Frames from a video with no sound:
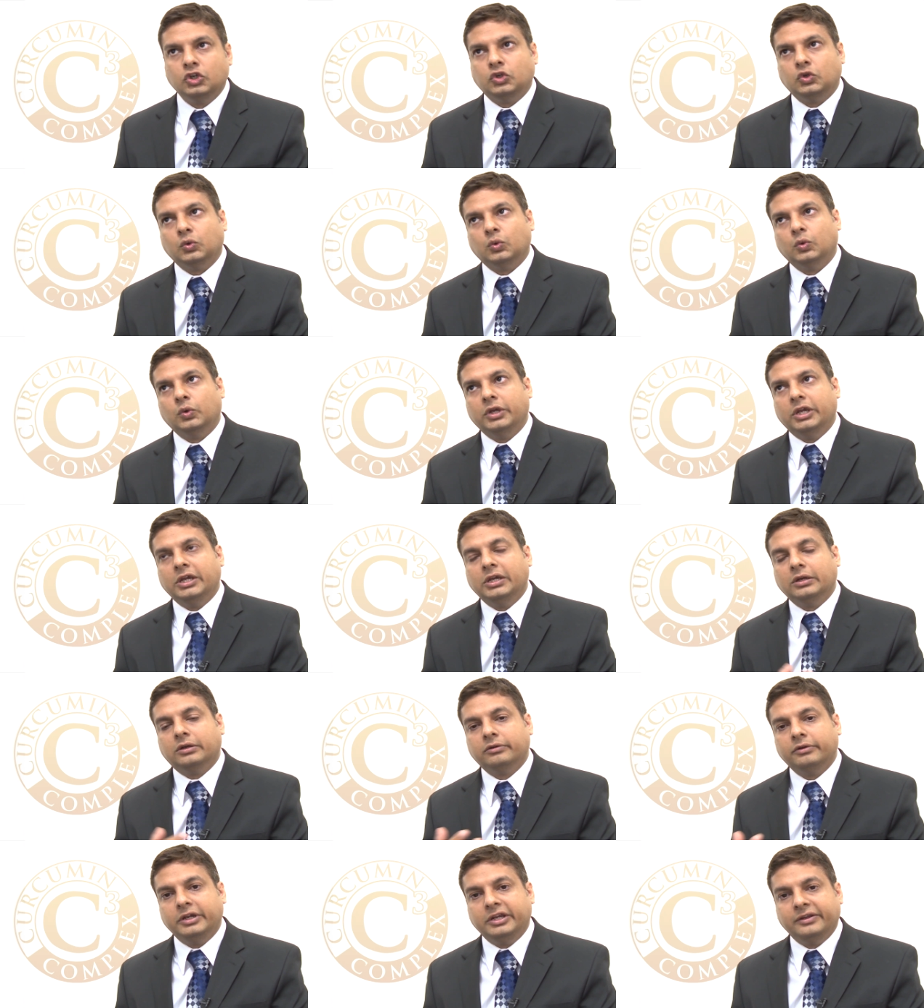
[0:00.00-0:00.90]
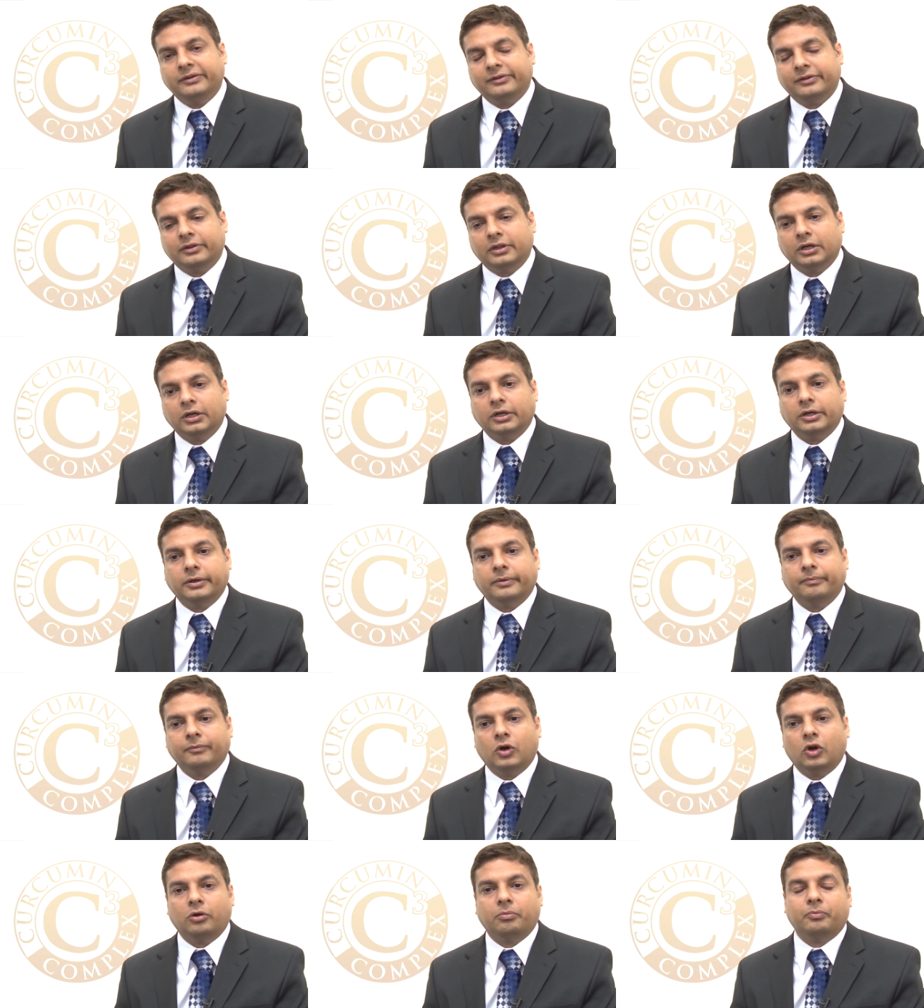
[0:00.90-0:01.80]
to increase the
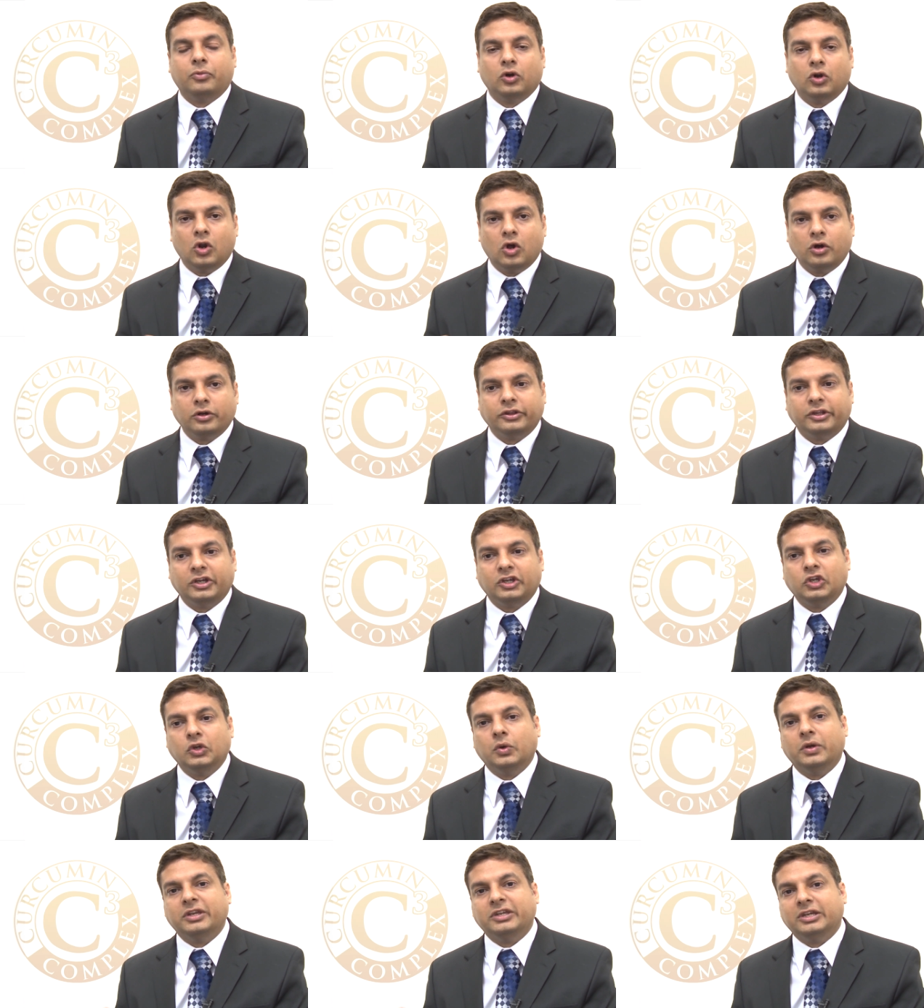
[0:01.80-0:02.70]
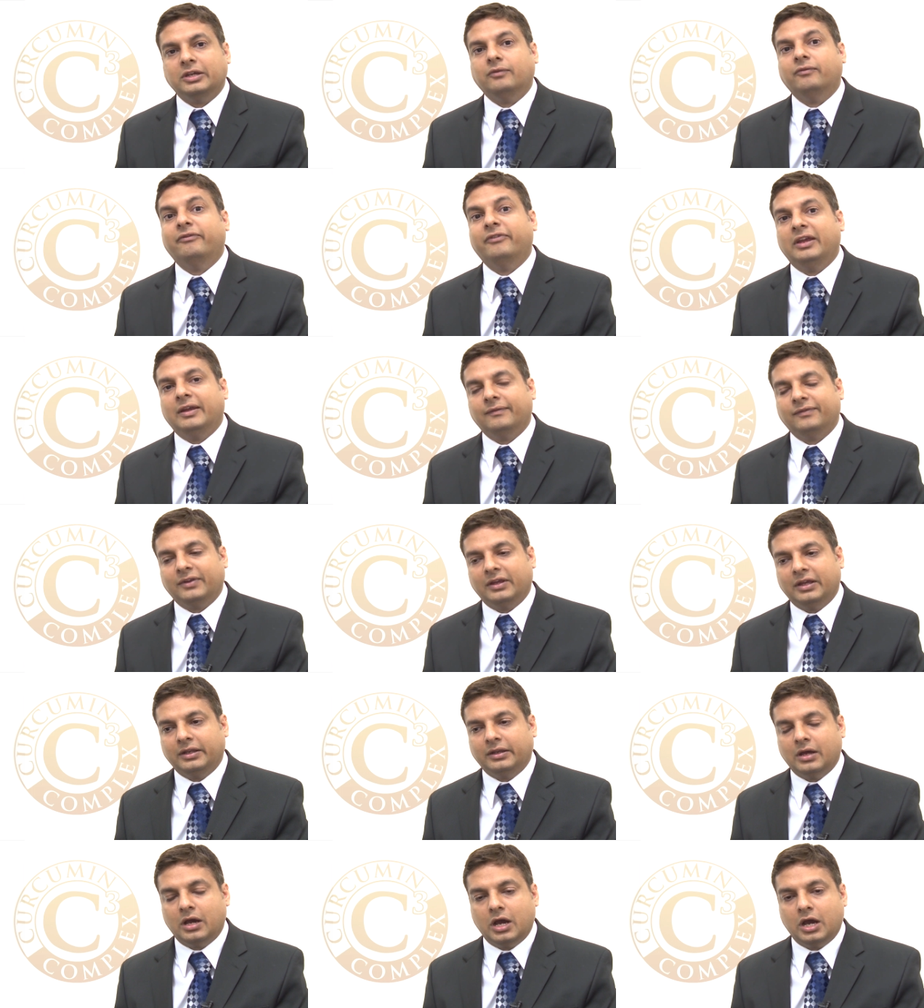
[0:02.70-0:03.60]
or prolong the QNT waves
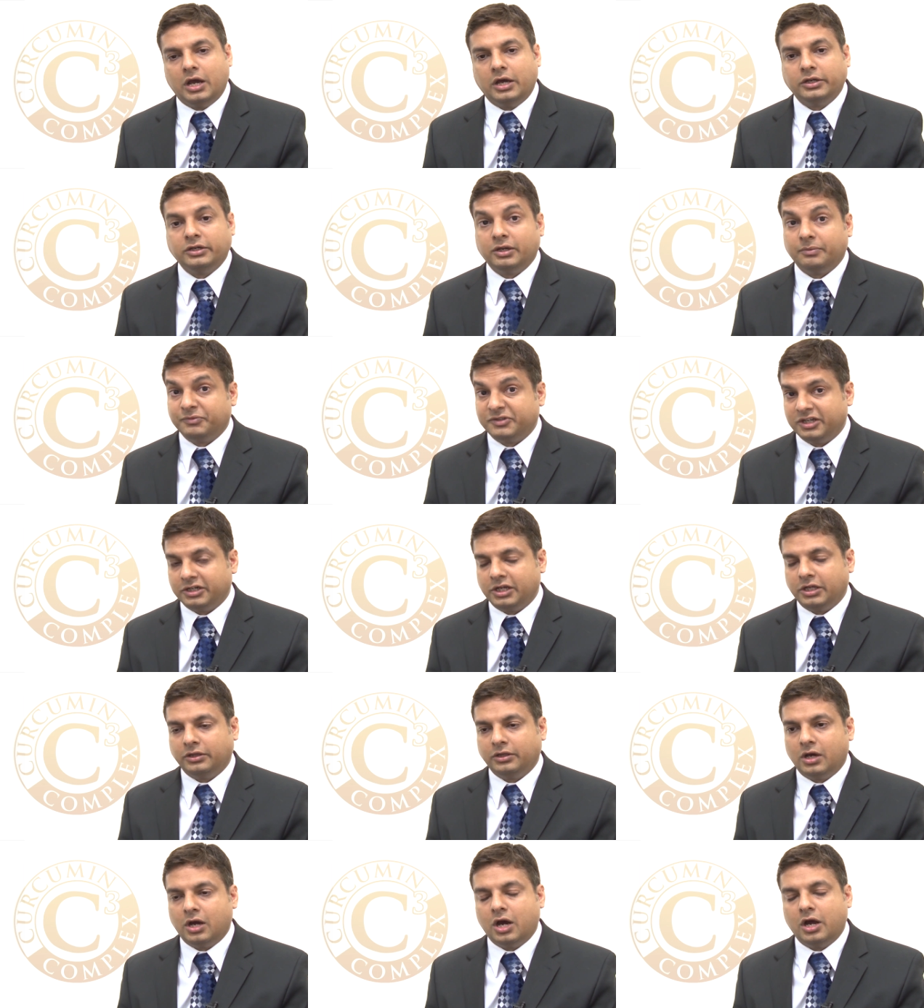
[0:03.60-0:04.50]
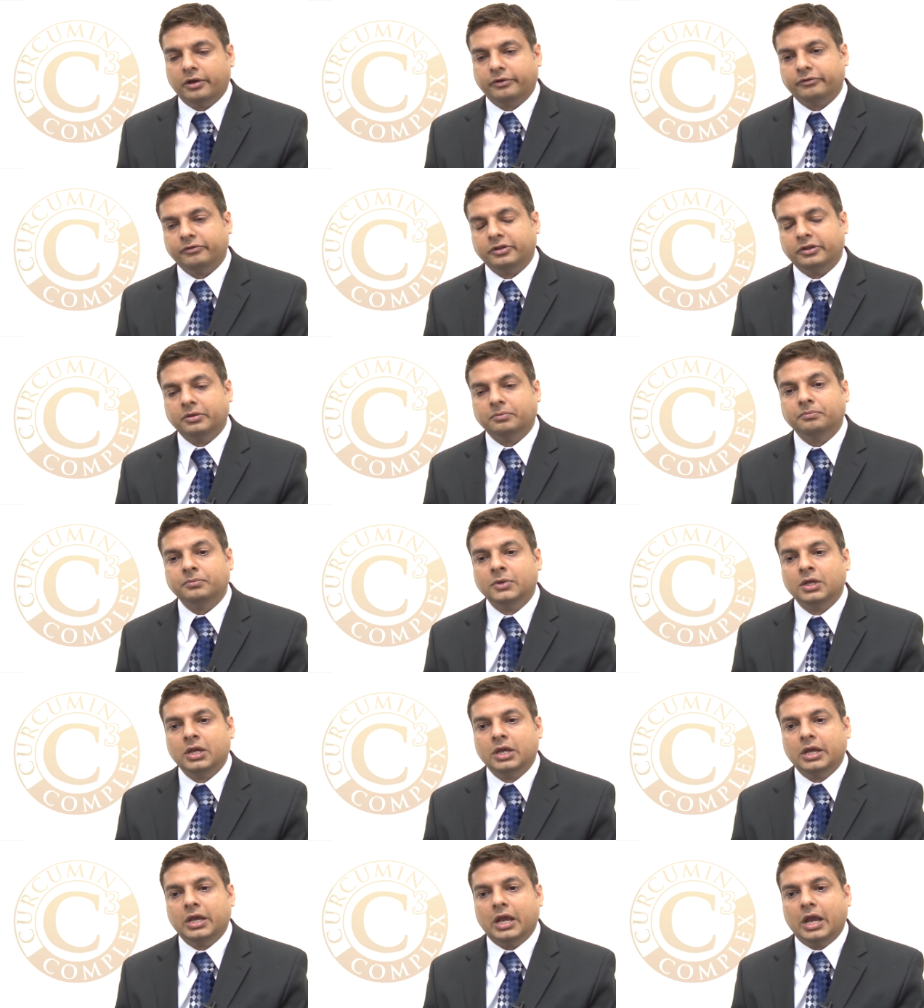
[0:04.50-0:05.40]
in heart, upsetting the heart rhythm
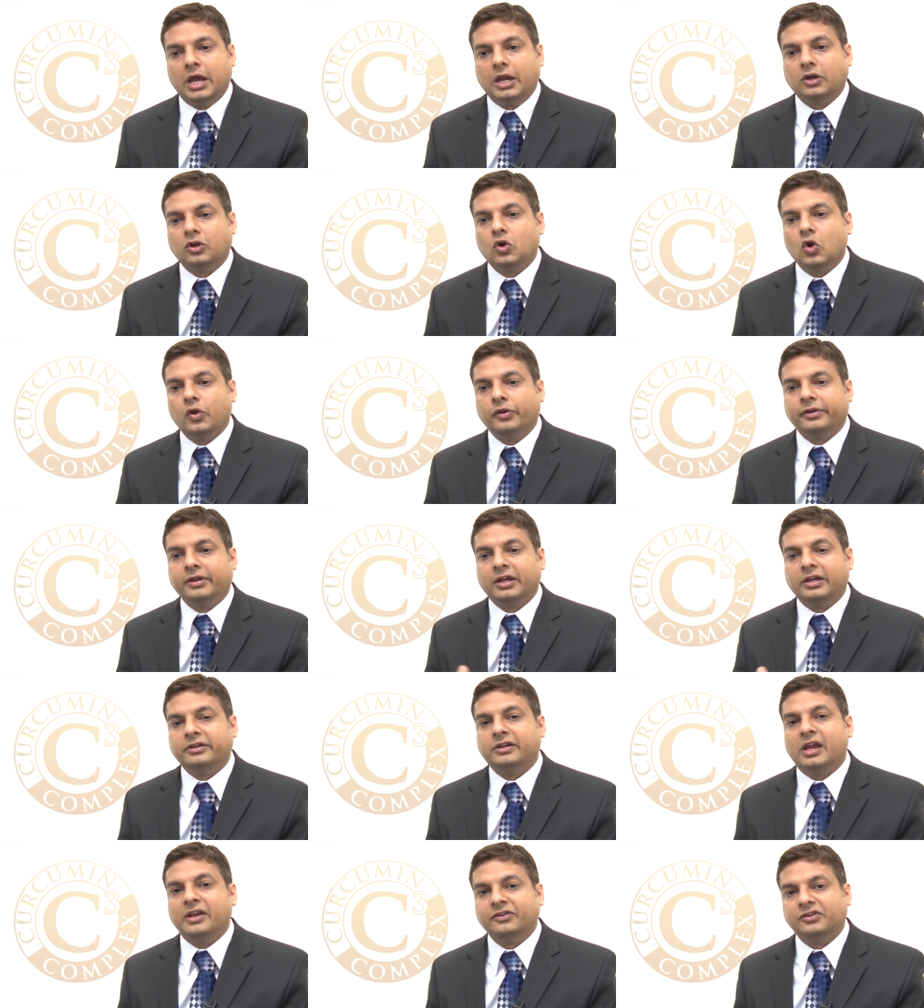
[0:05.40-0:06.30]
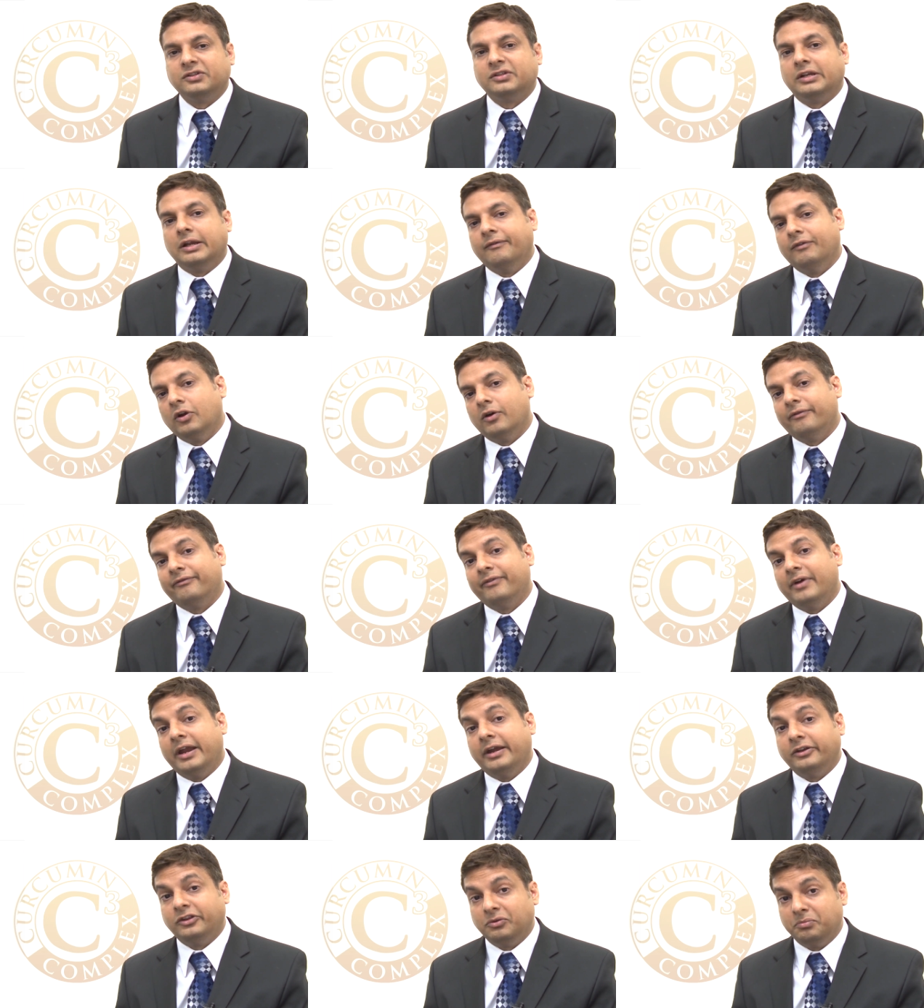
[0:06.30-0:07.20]
and causing a dangerous level of
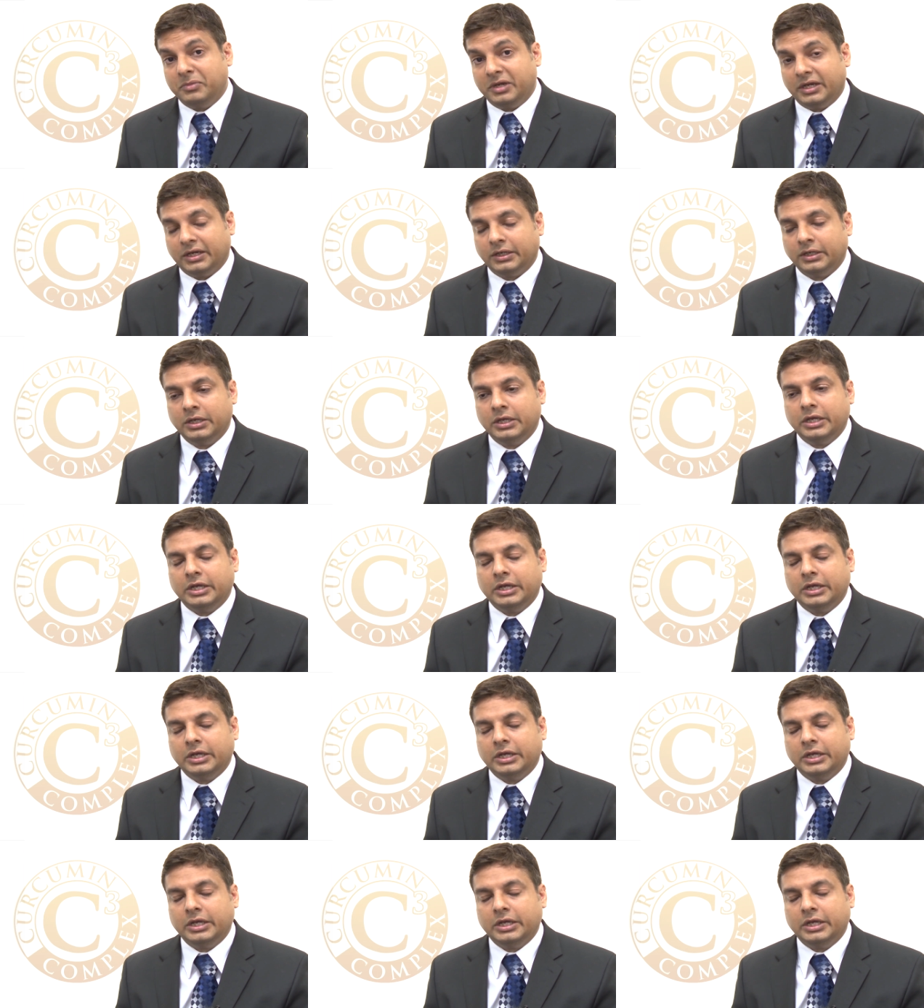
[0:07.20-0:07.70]
arrhythmia